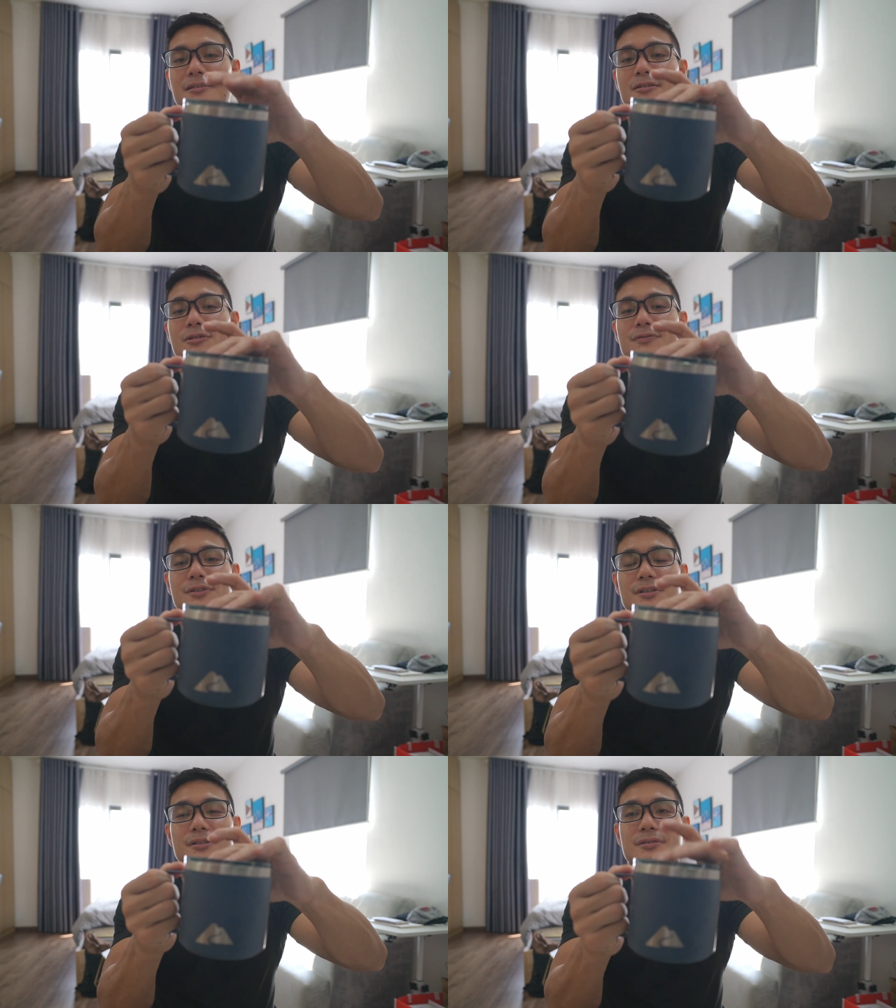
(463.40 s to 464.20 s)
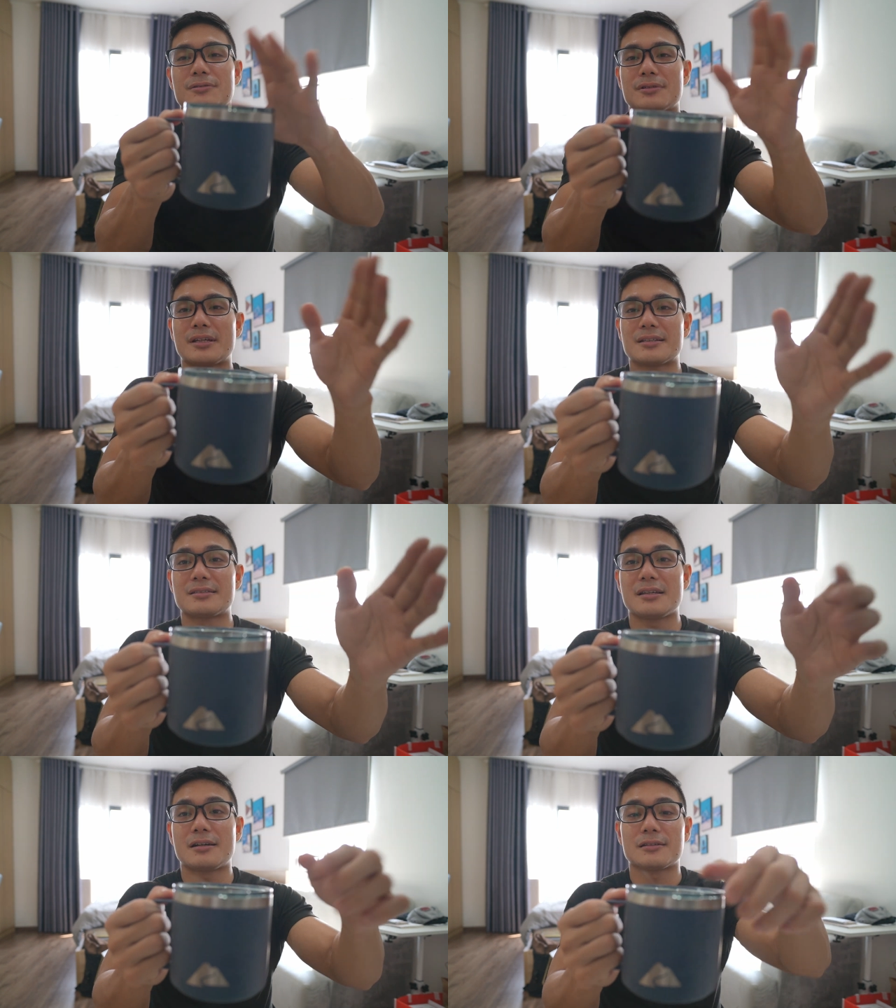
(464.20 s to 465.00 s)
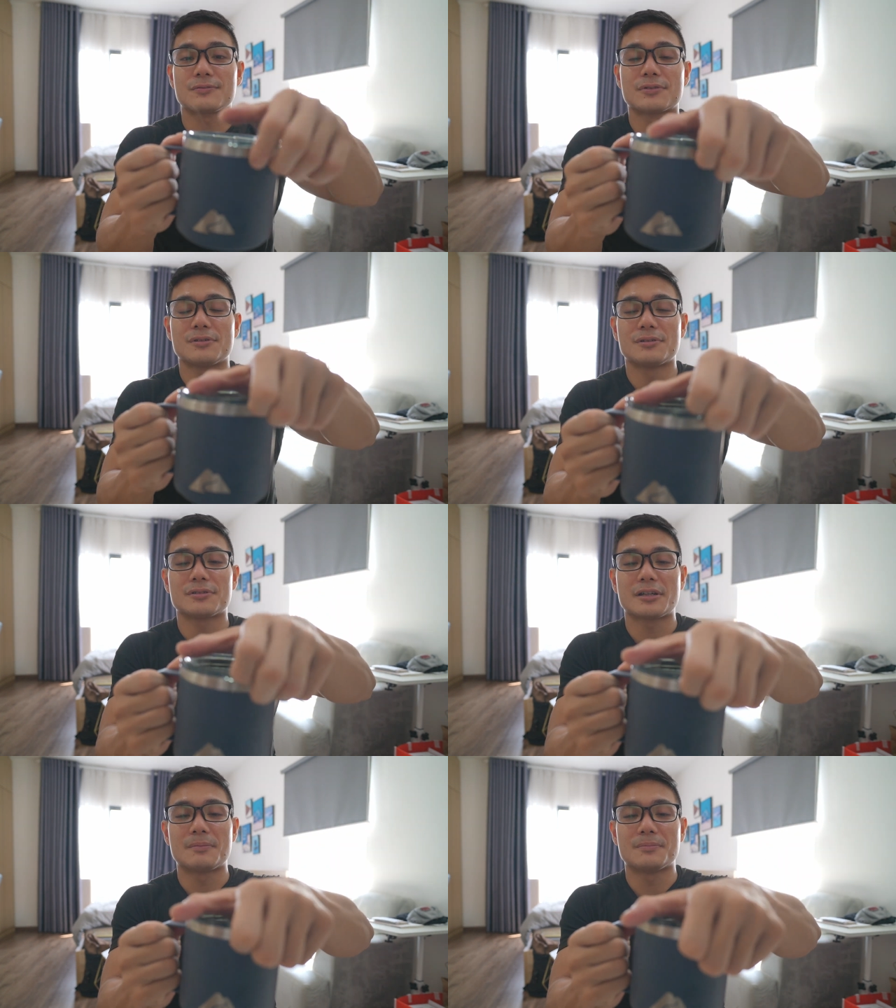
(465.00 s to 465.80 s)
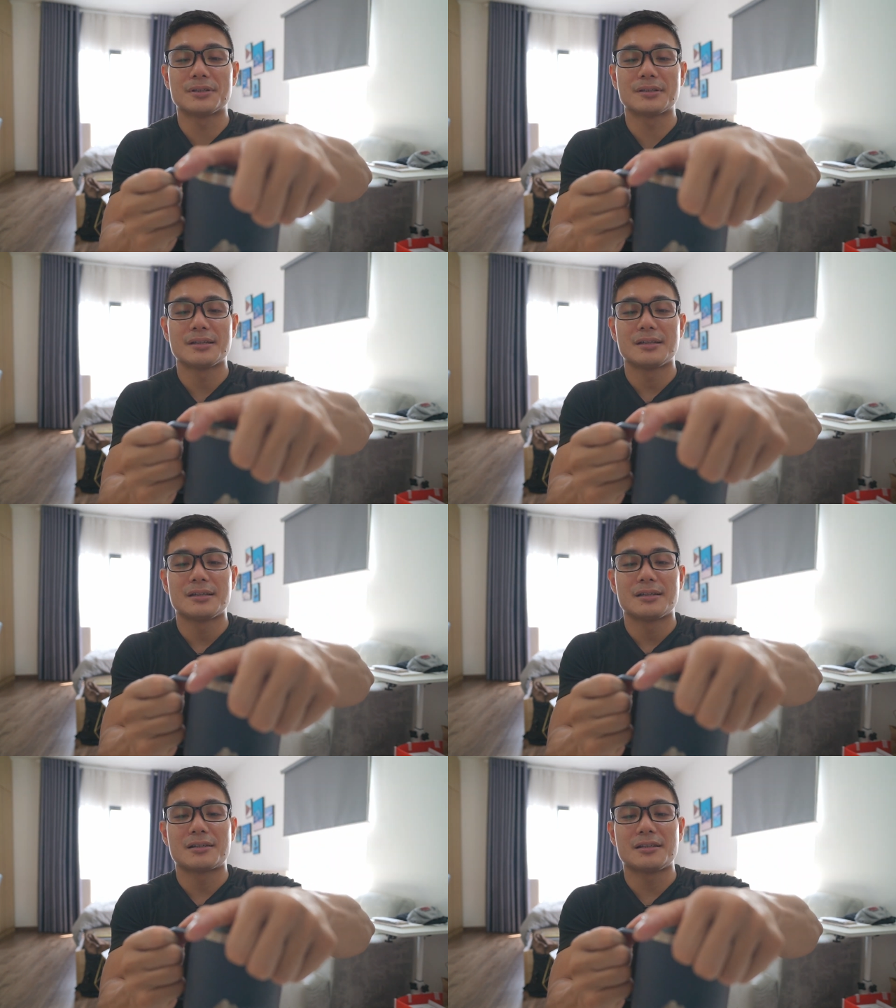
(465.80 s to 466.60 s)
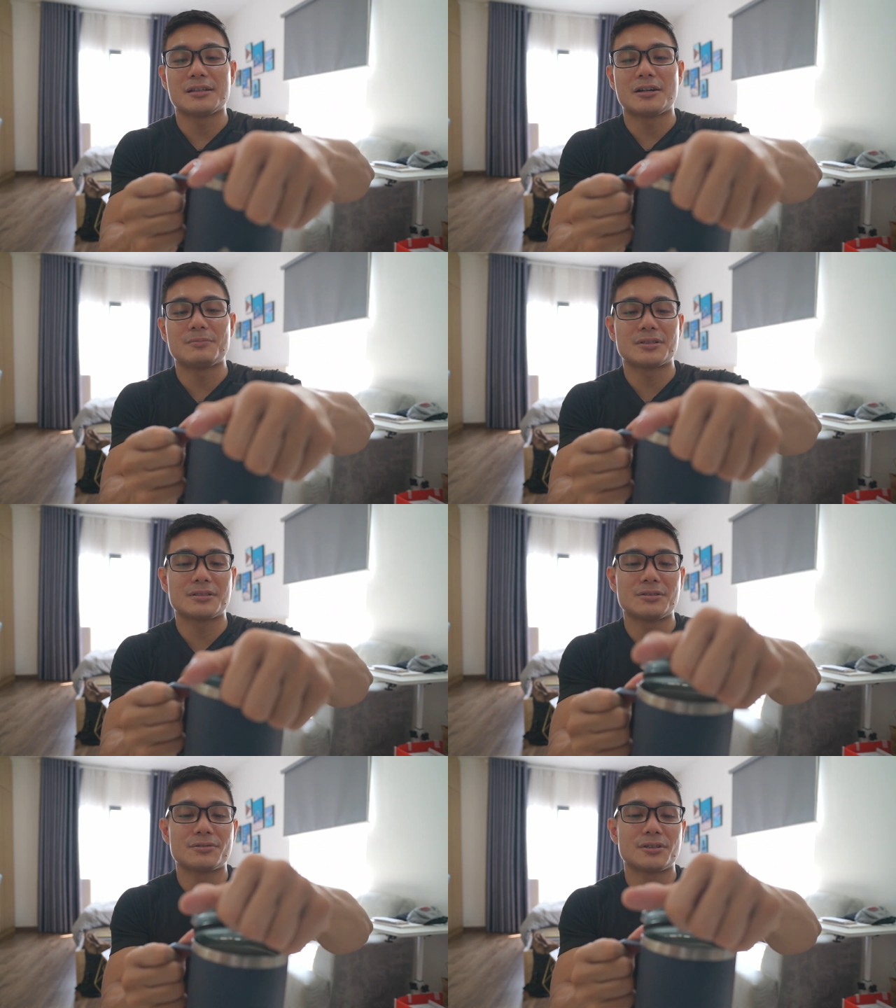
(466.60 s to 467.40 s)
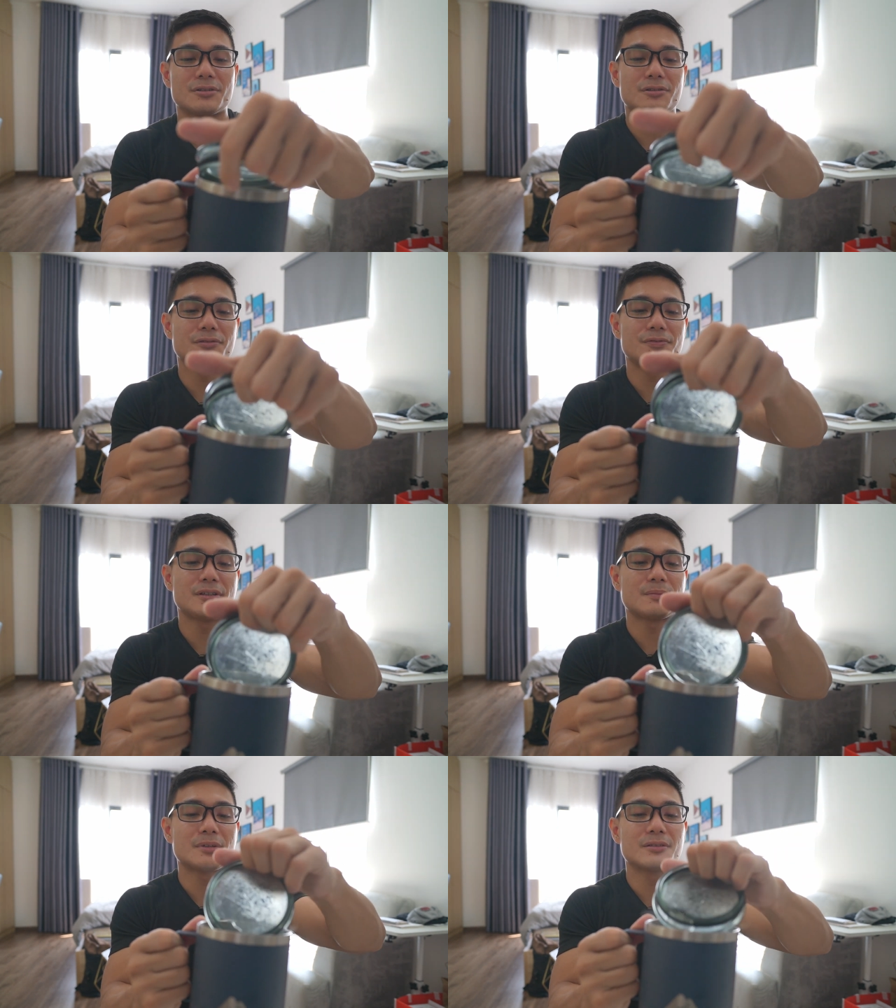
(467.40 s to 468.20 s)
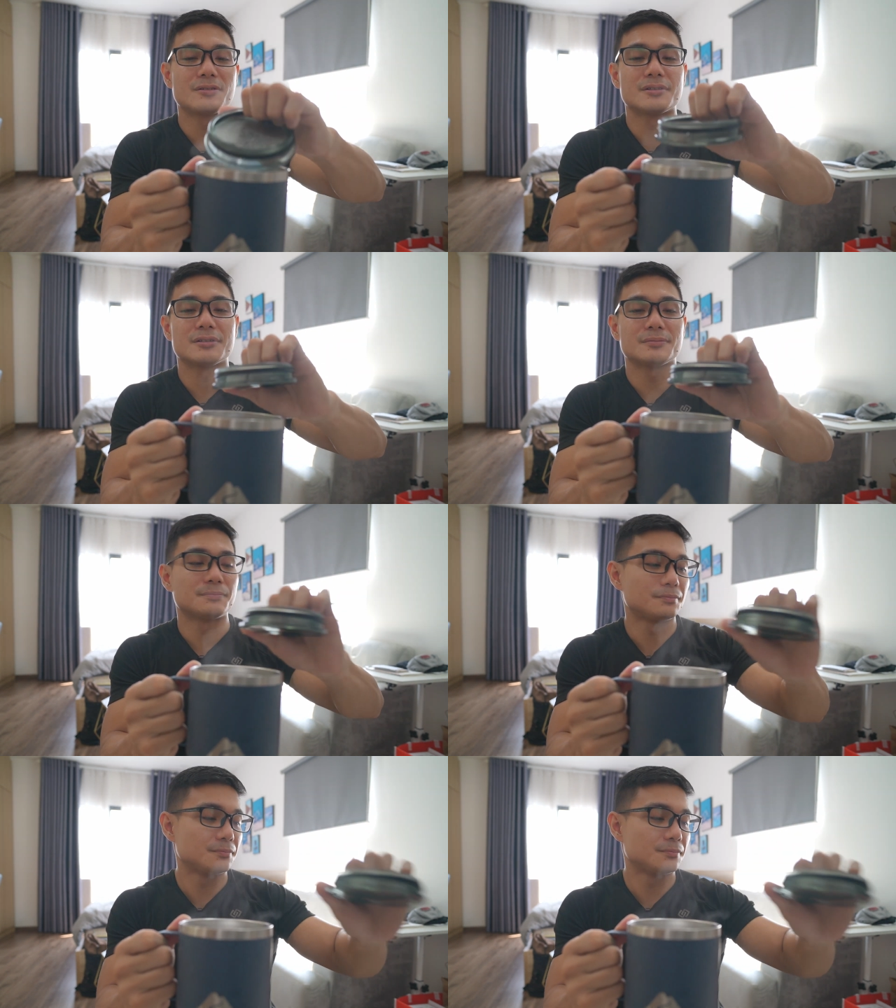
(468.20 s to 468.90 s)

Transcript: cover so it can stay hot for a long time. But right now, I'm just enjoying the coffee. I'm not gonna